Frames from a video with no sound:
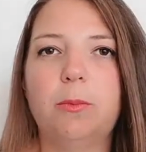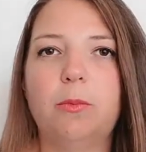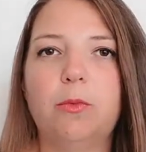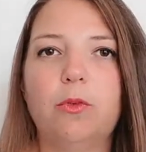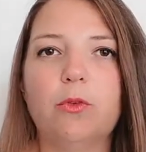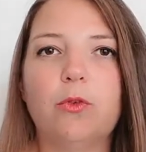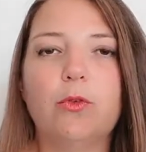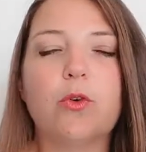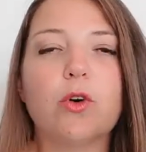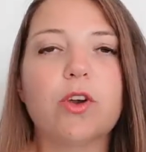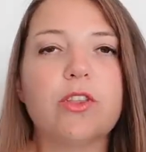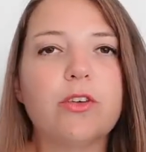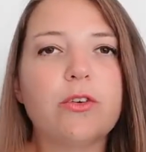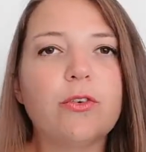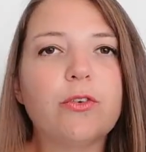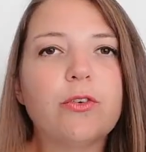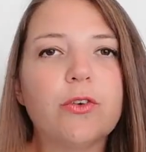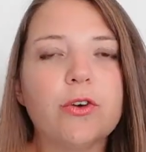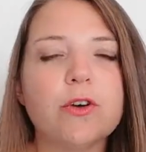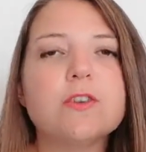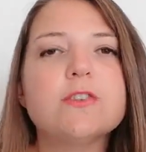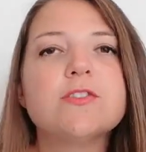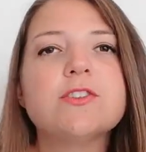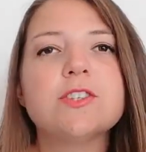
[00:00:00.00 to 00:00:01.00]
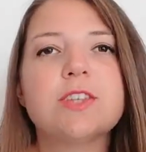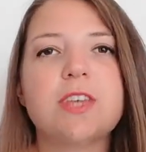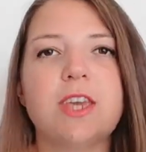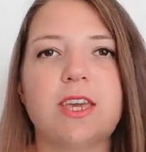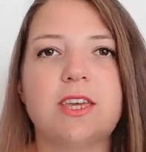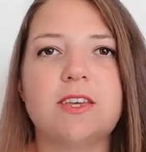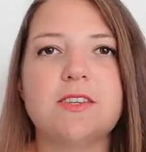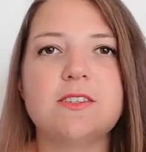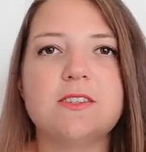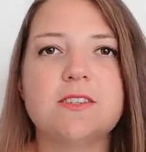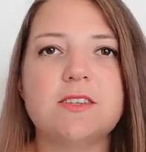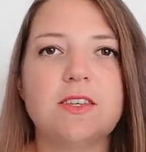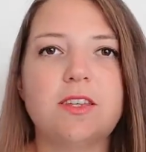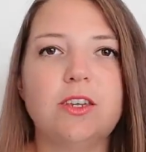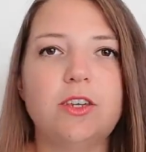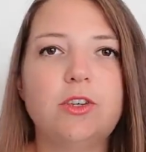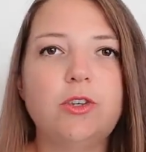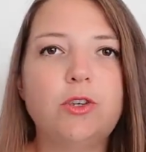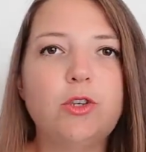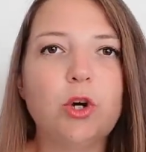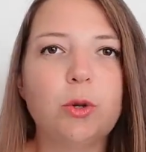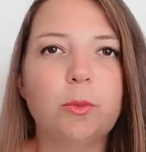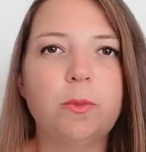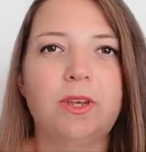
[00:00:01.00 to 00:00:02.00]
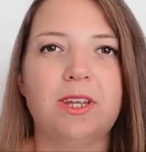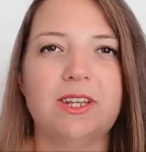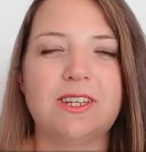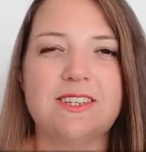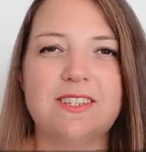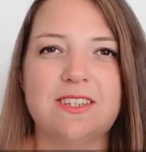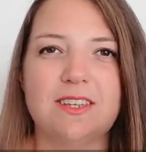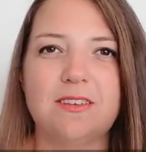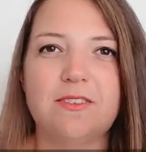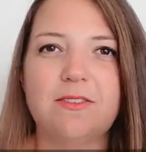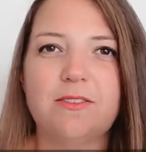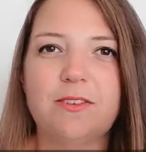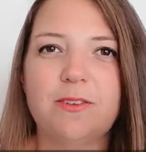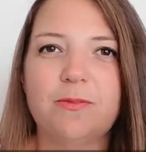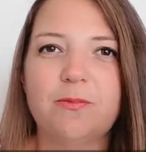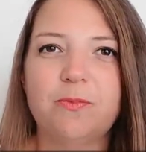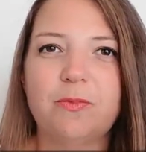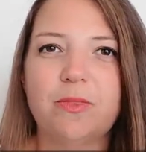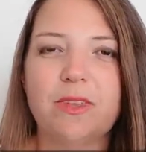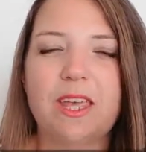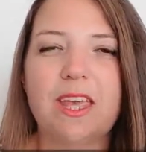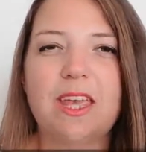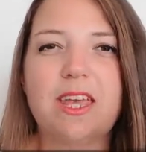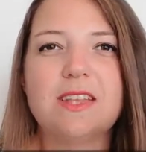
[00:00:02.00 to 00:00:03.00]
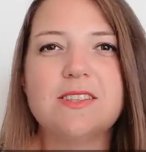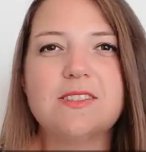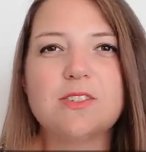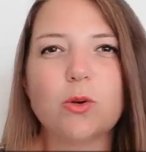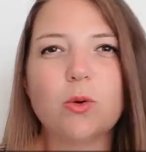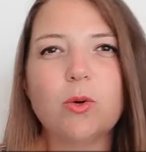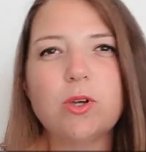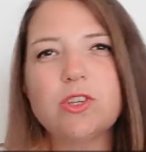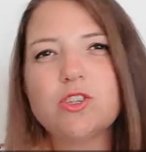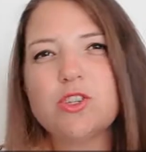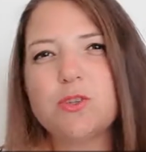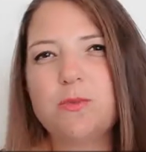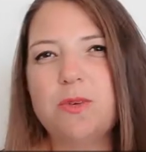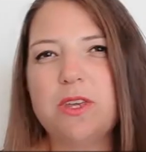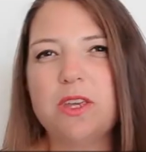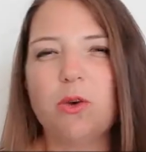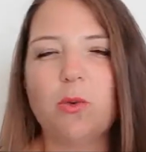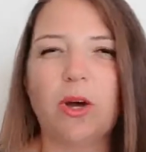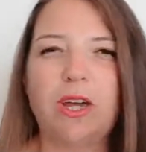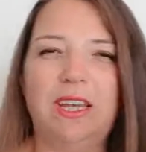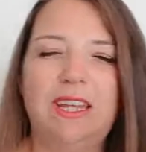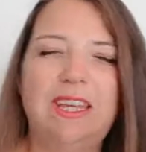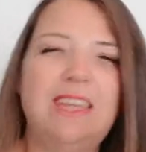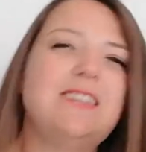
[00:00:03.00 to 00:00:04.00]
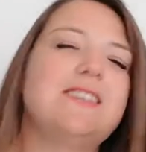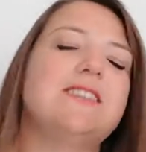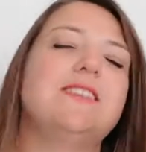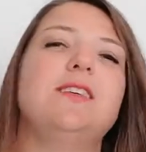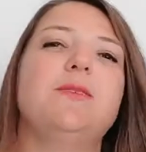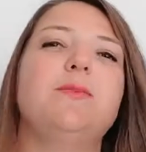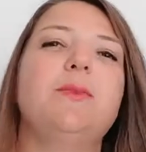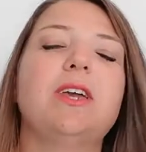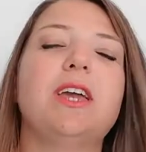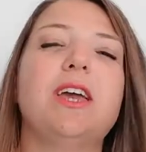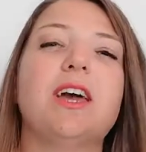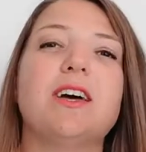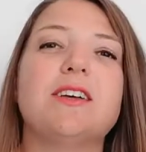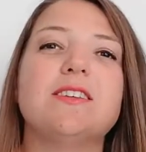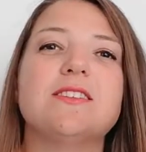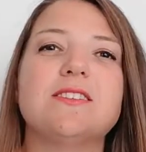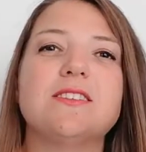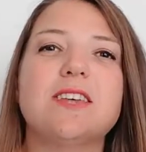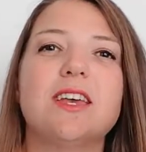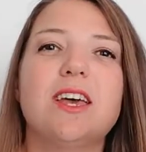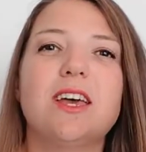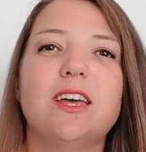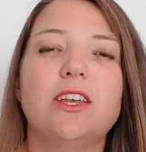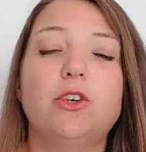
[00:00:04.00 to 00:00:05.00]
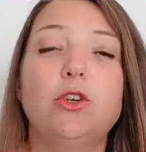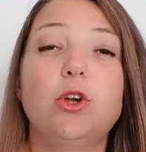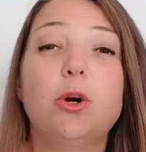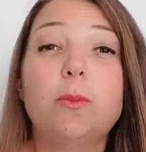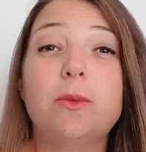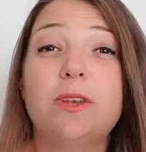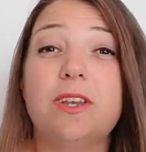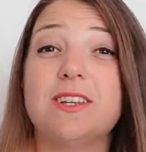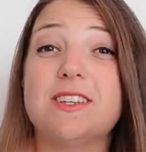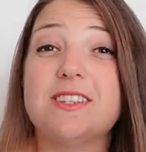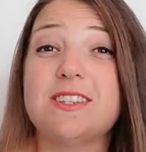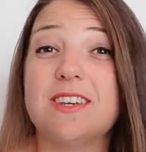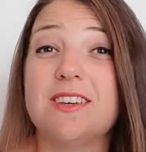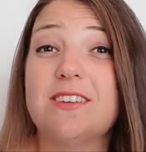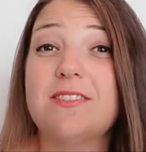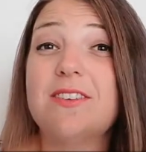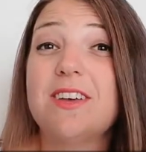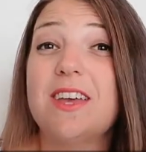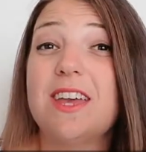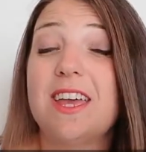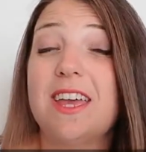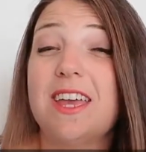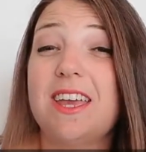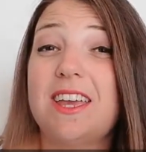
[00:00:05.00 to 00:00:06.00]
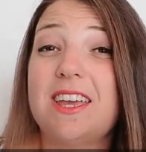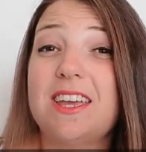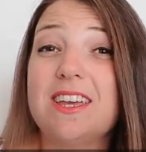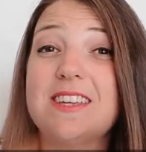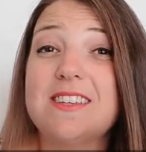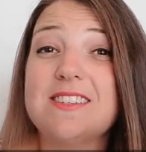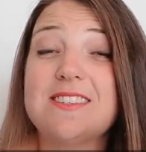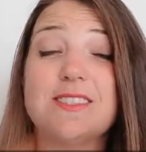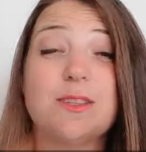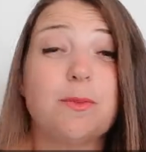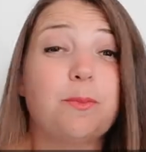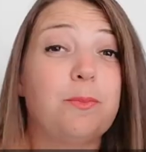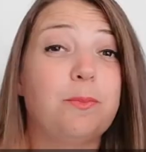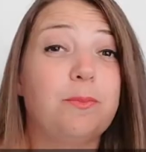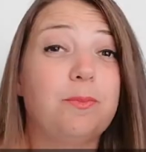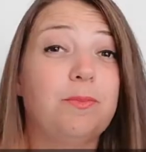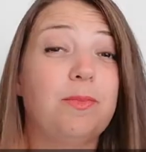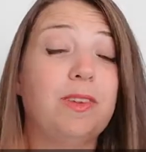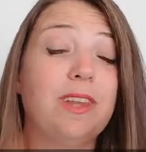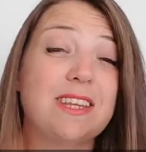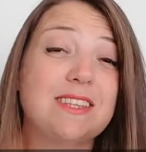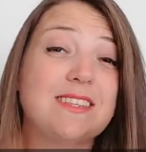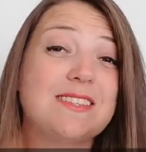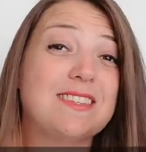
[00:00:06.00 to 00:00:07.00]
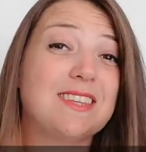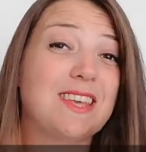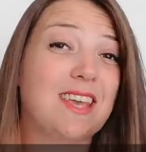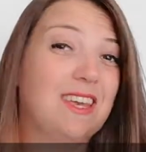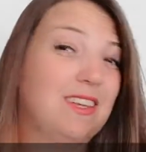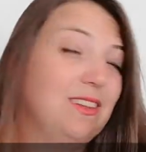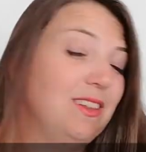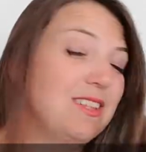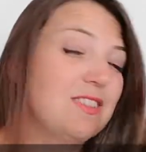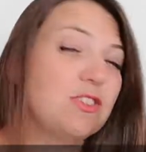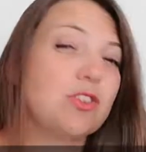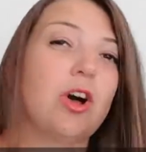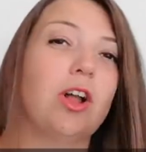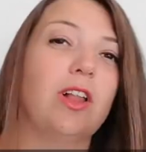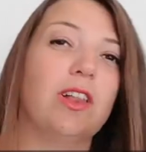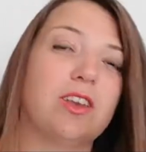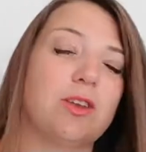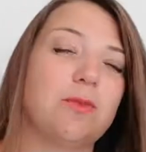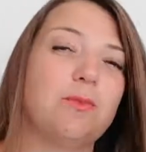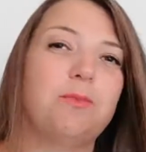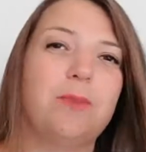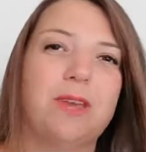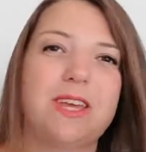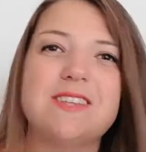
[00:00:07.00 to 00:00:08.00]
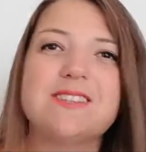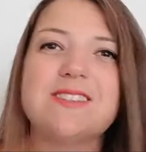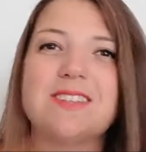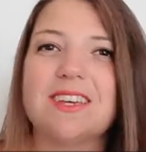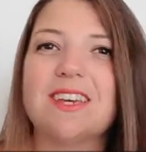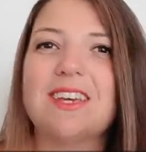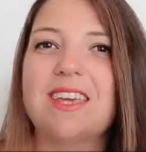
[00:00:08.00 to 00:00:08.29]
For the first case, nominative, it's going to be quite easy because nominative is let's call it a basic